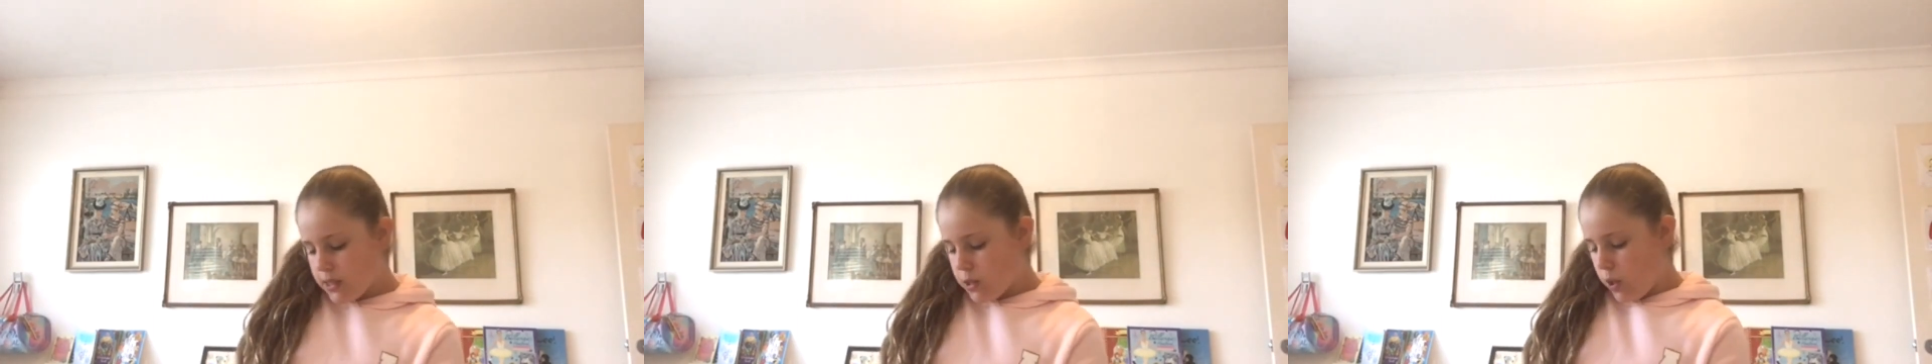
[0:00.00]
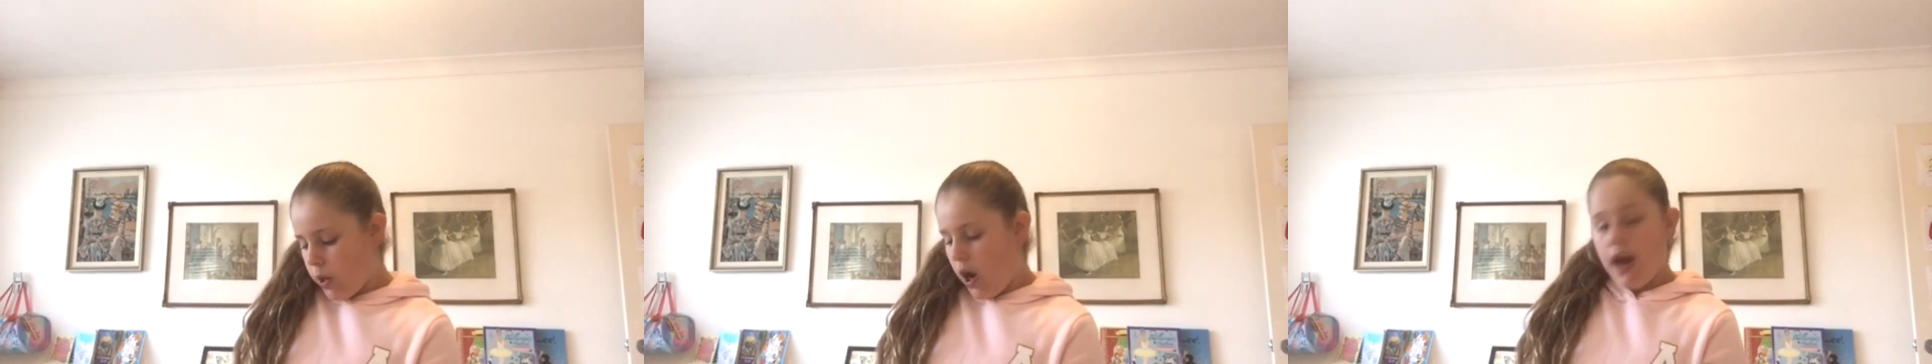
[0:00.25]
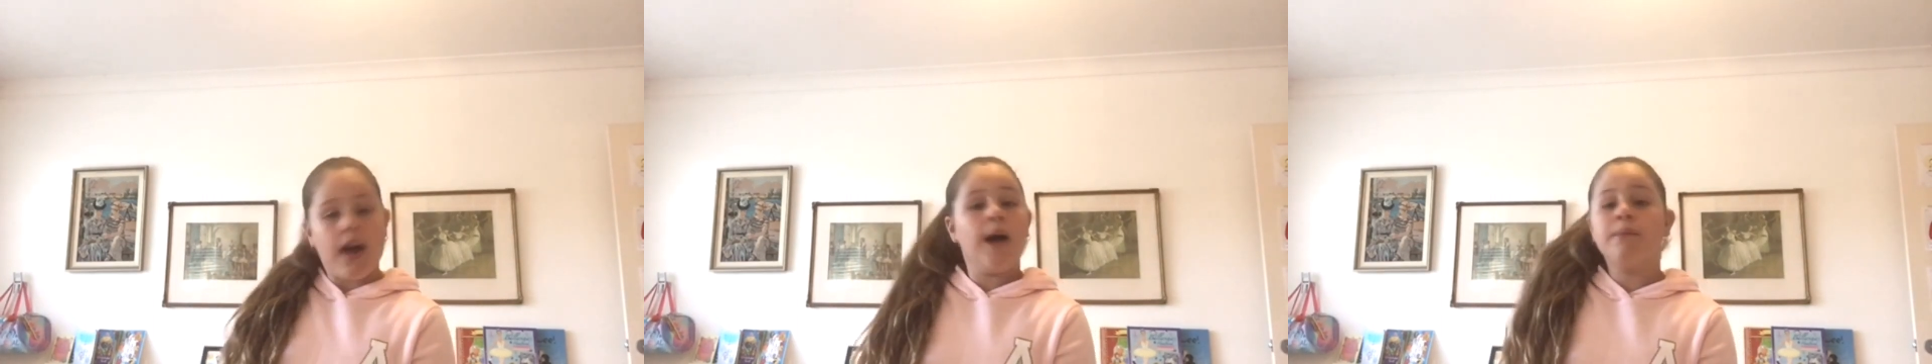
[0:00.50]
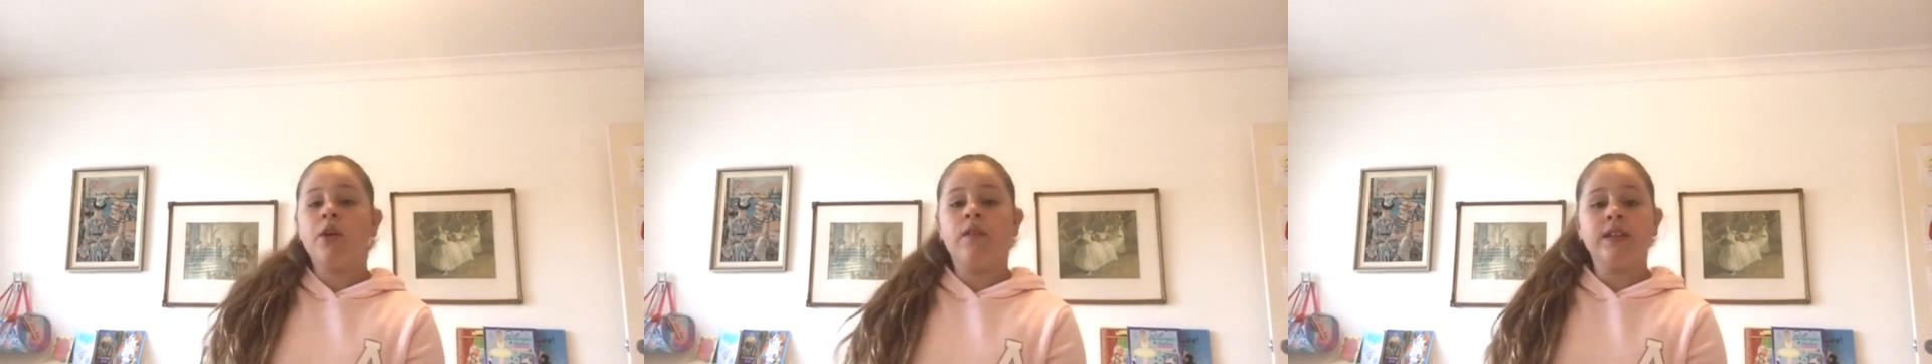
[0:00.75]
So
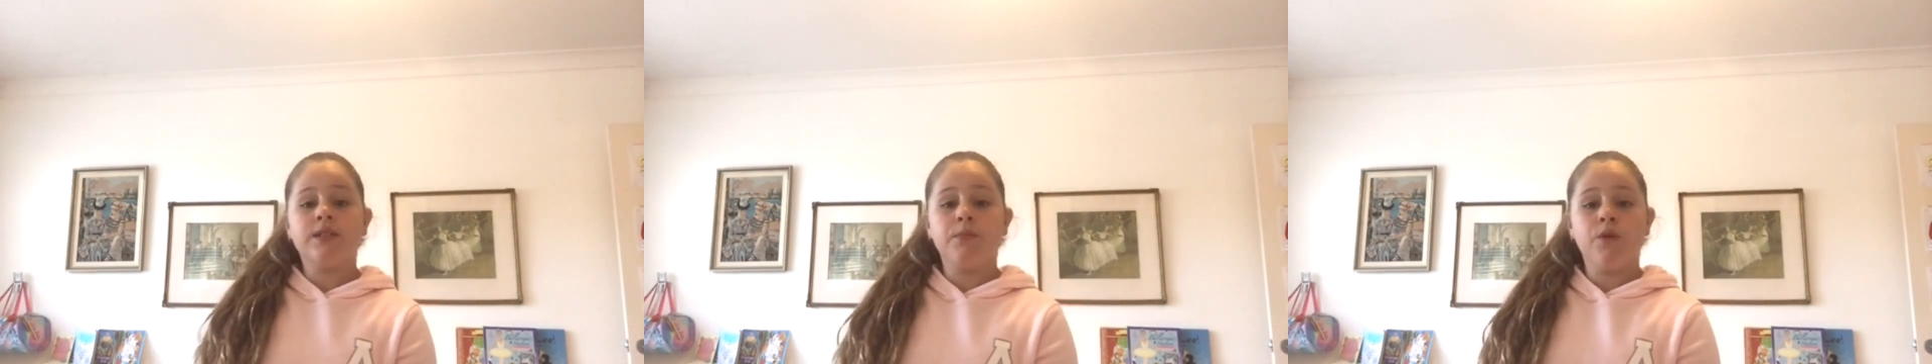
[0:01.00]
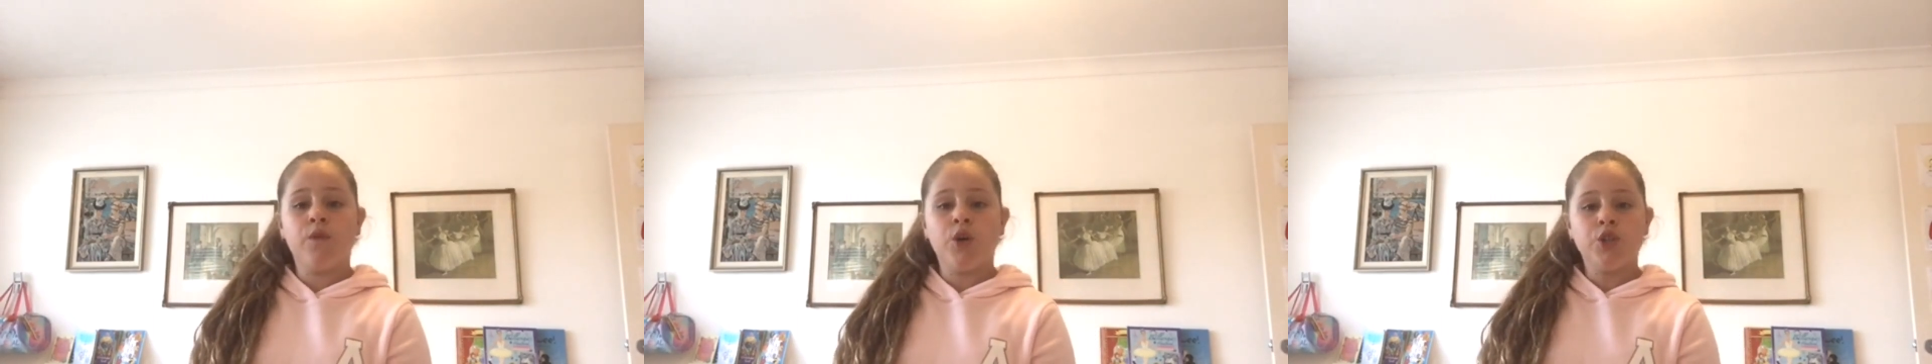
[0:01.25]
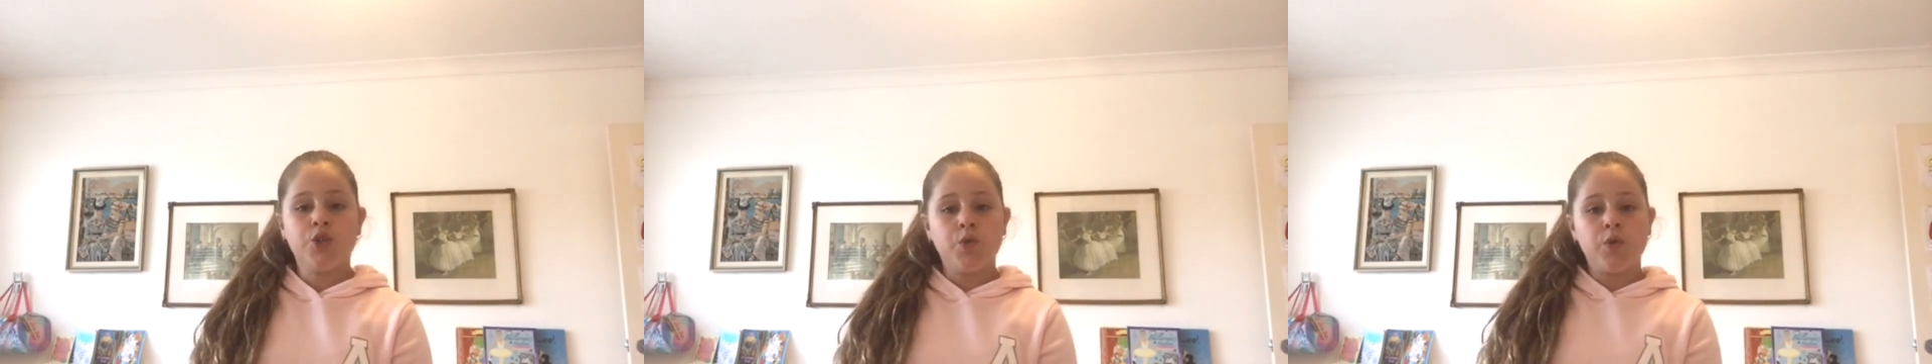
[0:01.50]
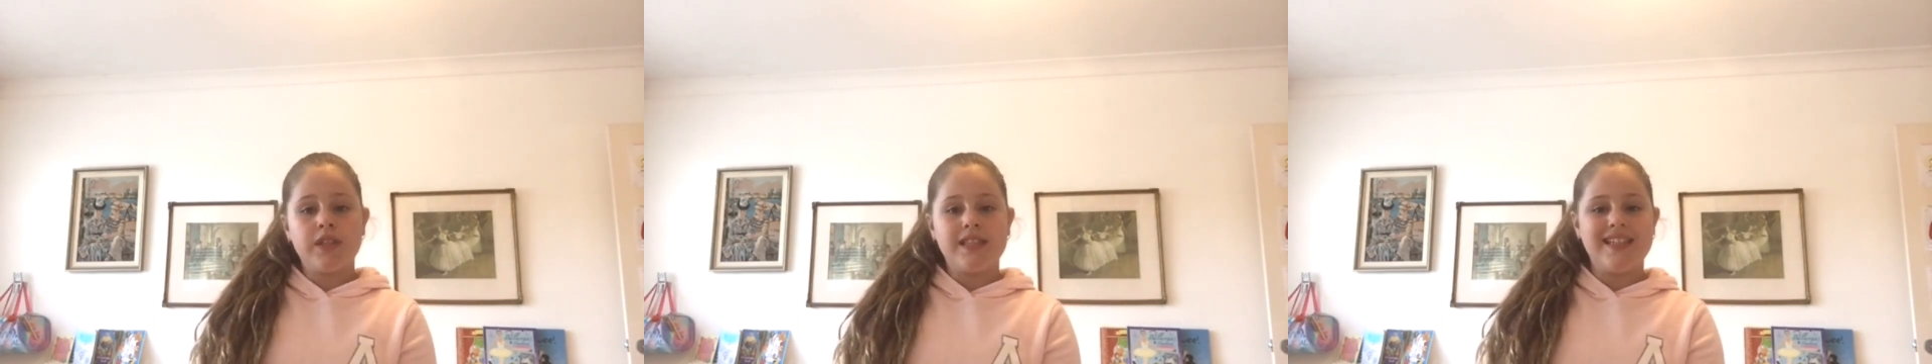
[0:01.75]
I'm going to move on to
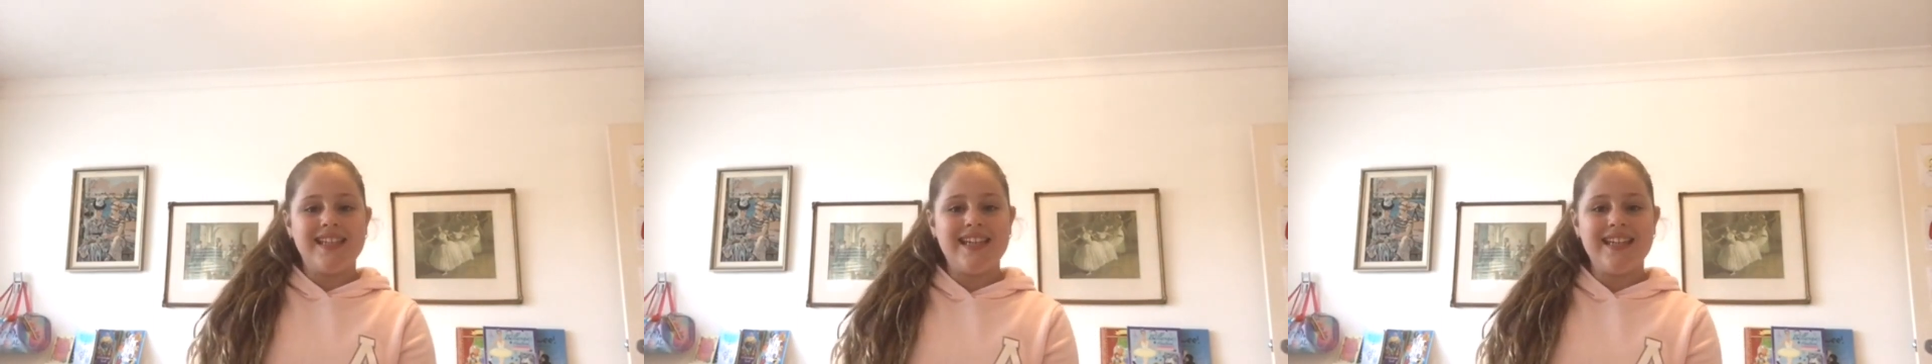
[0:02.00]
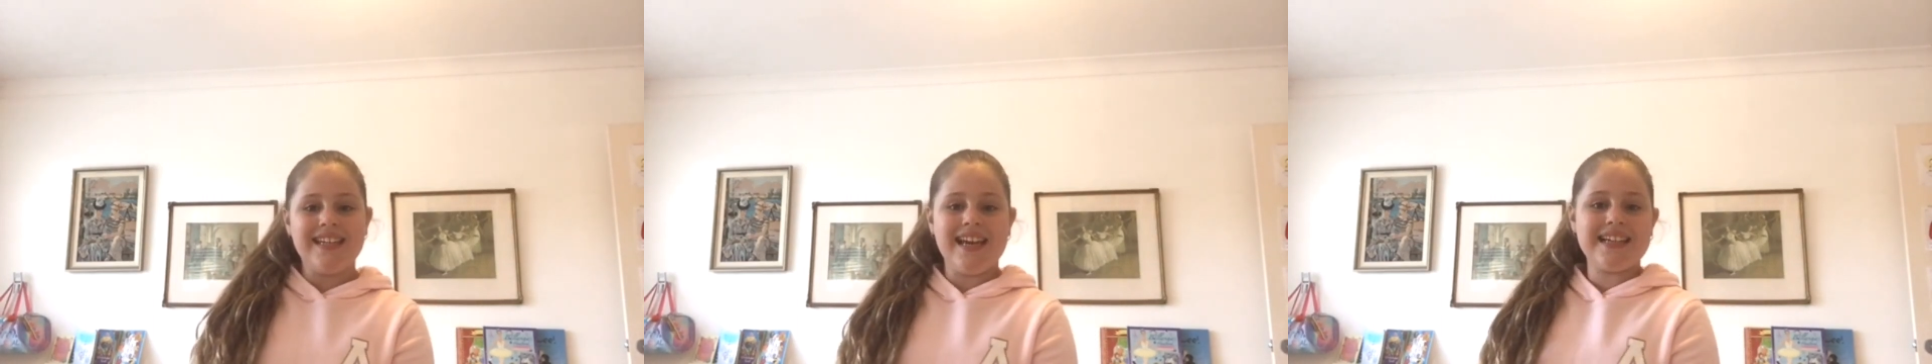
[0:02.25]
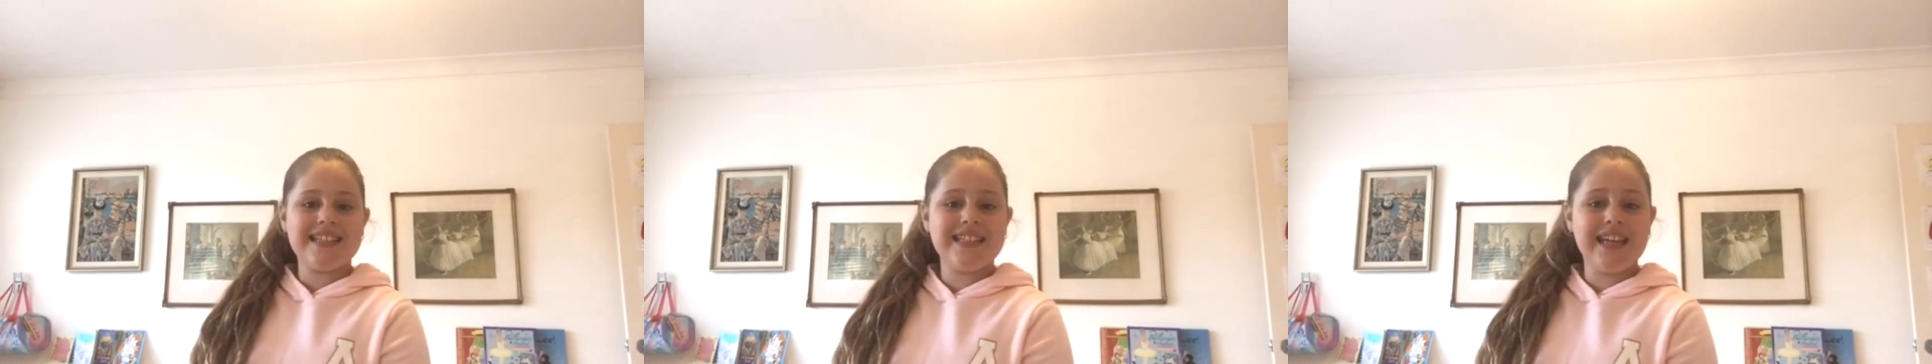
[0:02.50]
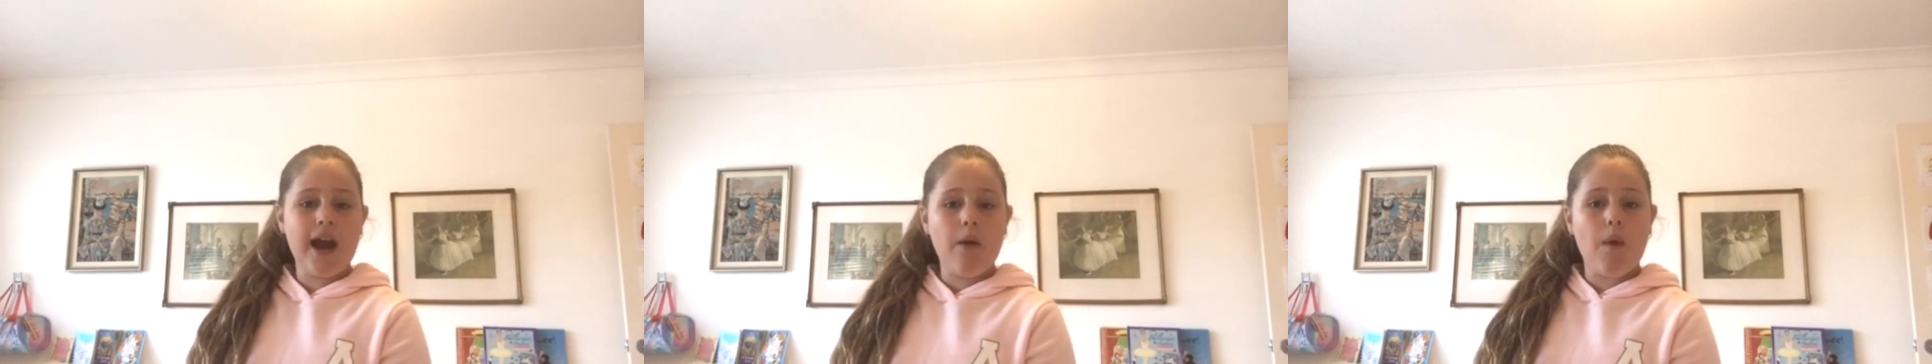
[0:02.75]
the next
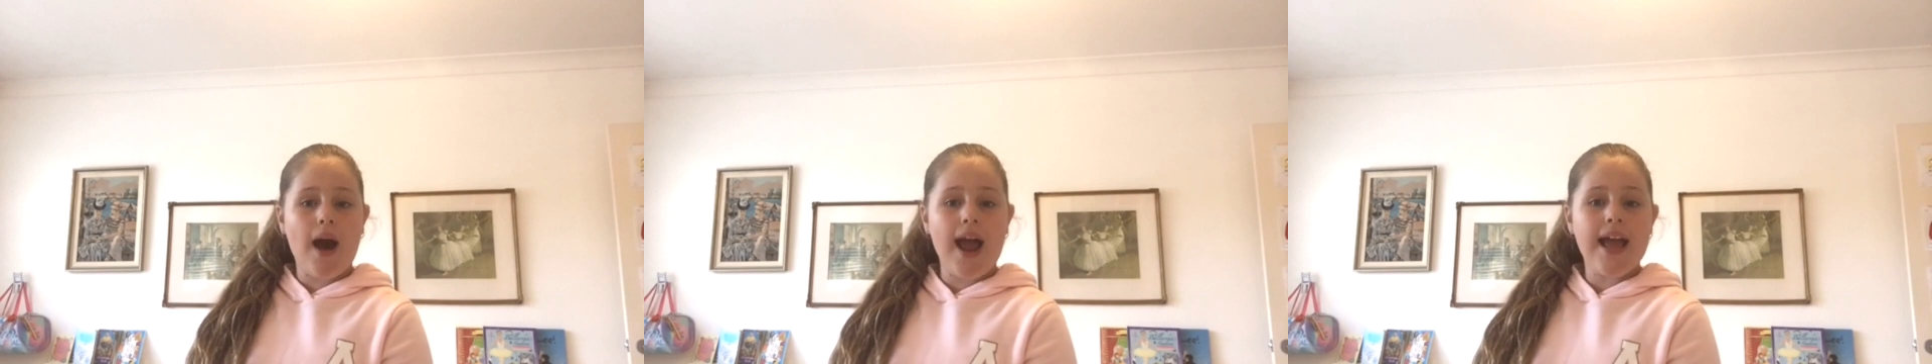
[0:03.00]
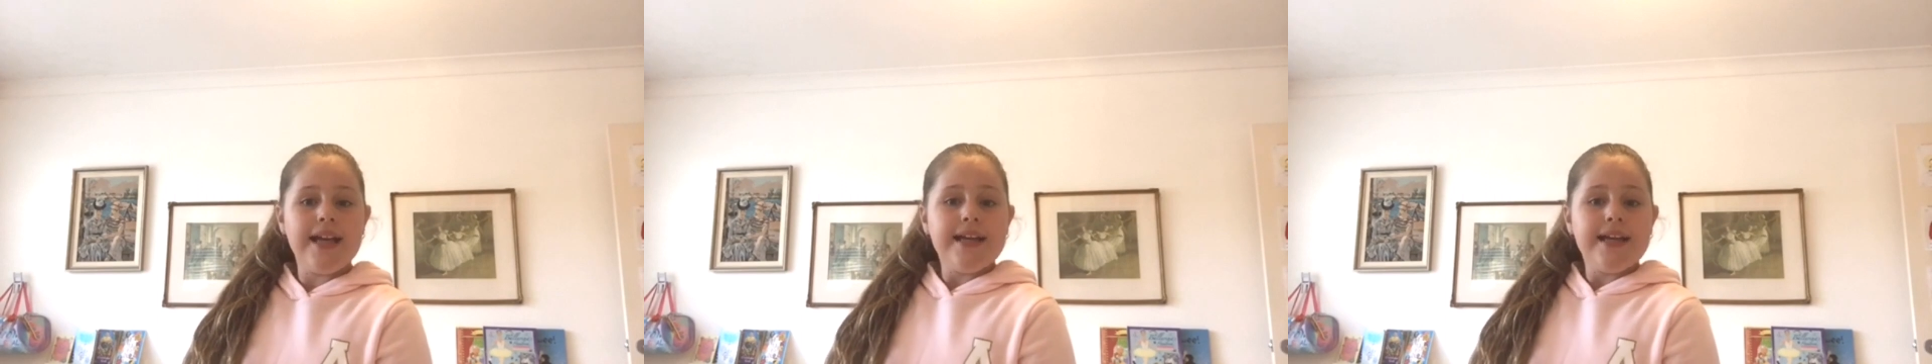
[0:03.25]
DIY.